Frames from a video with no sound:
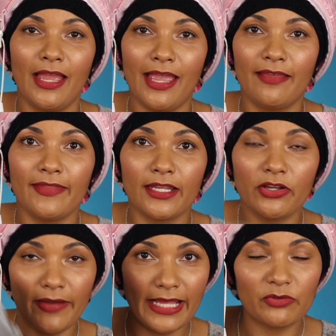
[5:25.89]
and then
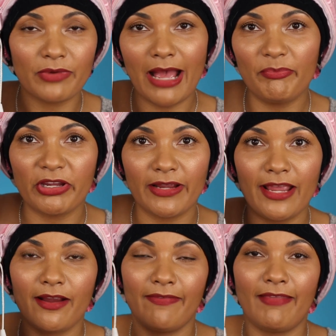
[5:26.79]
go ahead and wrap your
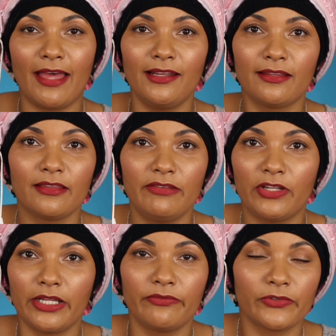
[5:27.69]
hair in that and leave
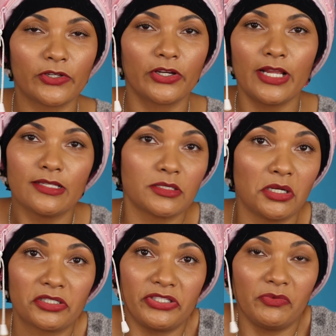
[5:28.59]
it in for as
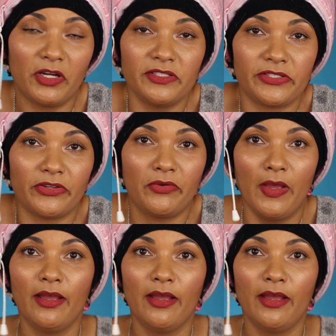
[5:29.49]
long as you want to.